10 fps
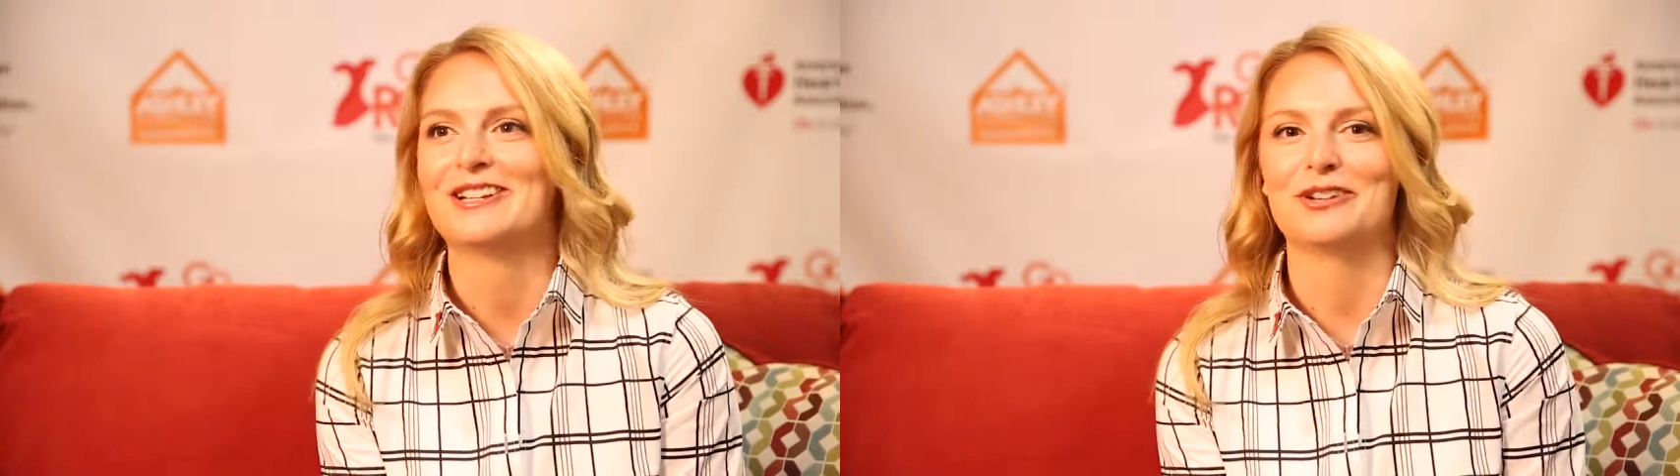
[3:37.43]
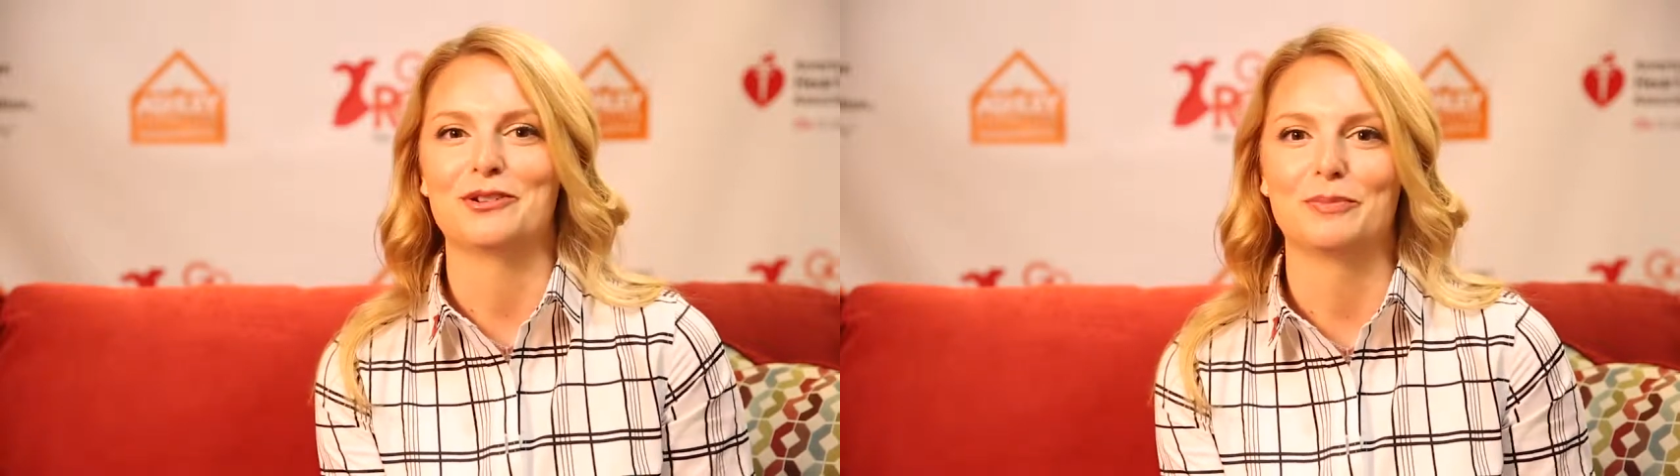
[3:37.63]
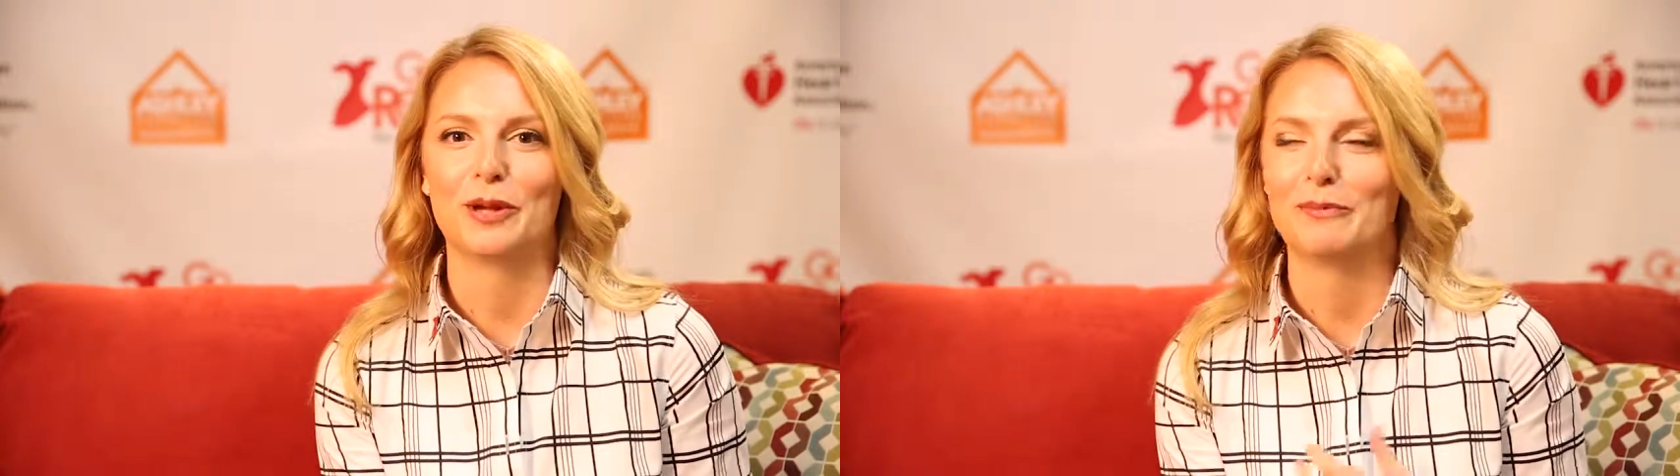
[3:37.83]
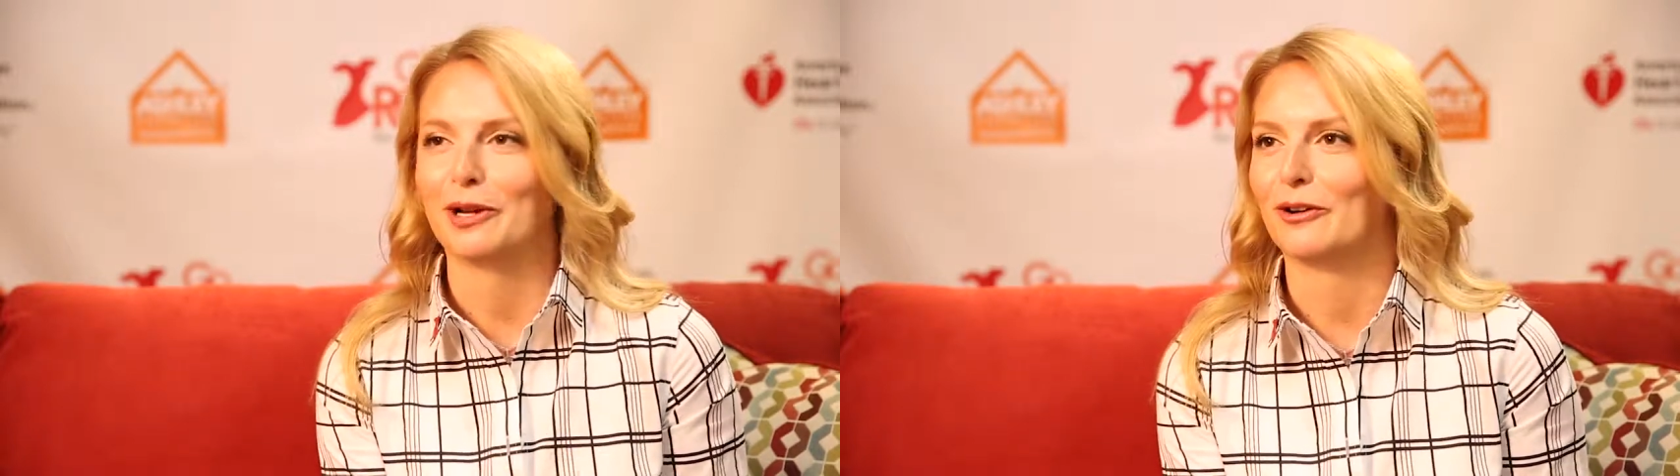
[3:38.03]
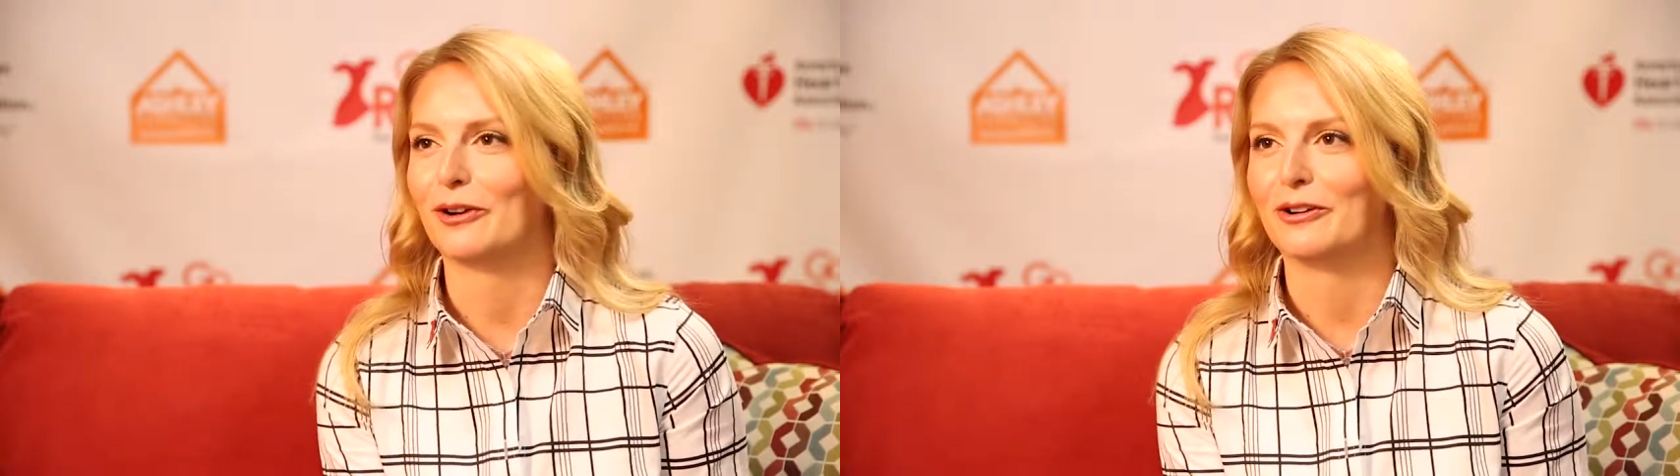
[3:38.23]
She was
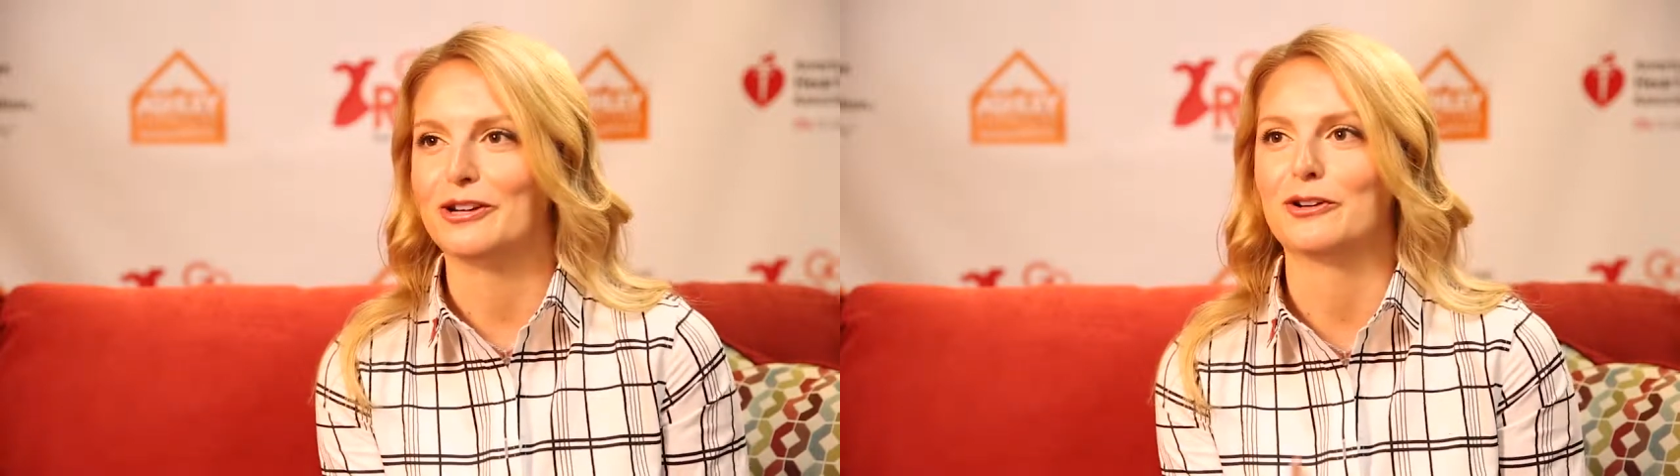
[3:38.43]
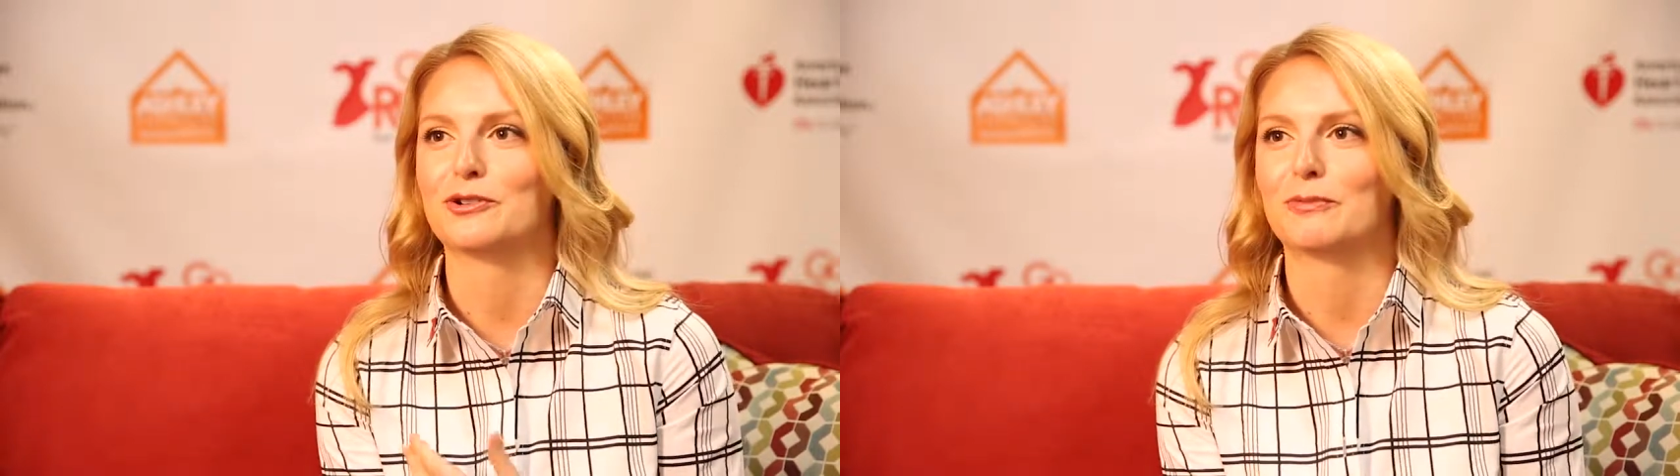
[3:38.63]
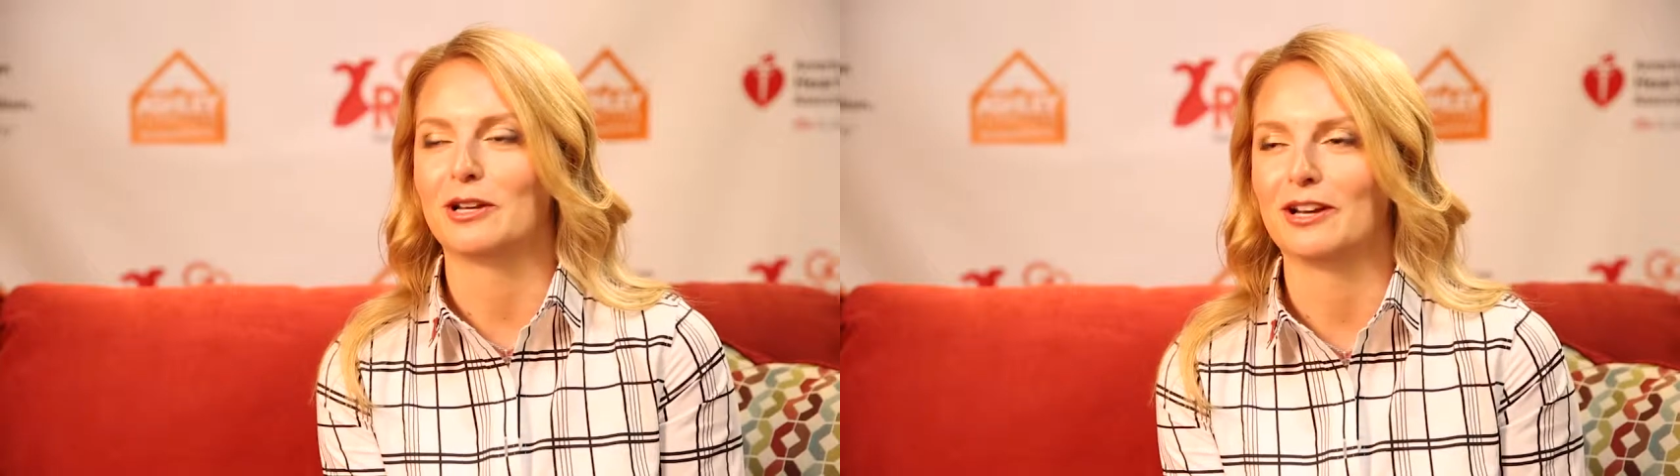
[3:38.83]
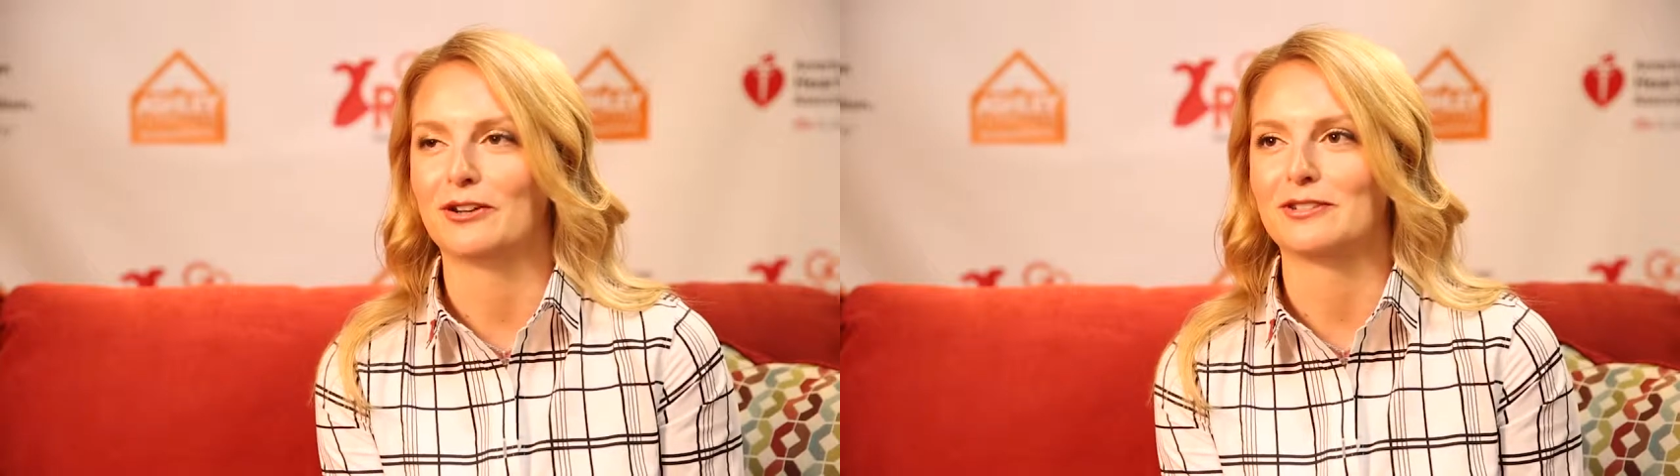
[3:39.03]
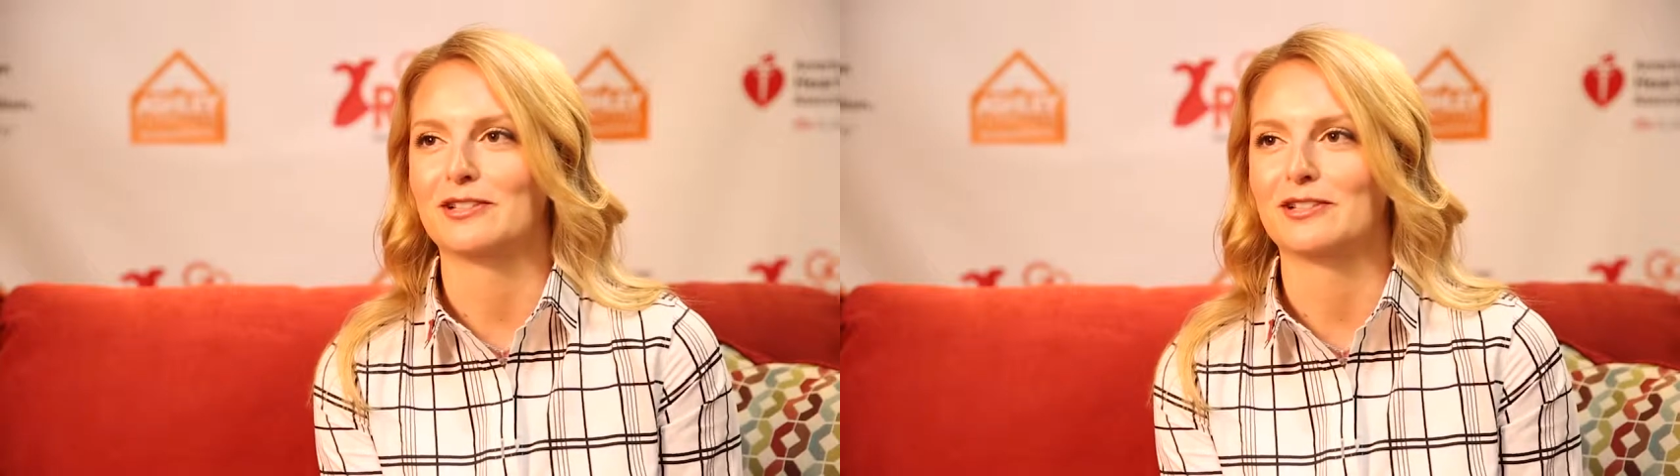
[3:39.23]
blaming her, attributing her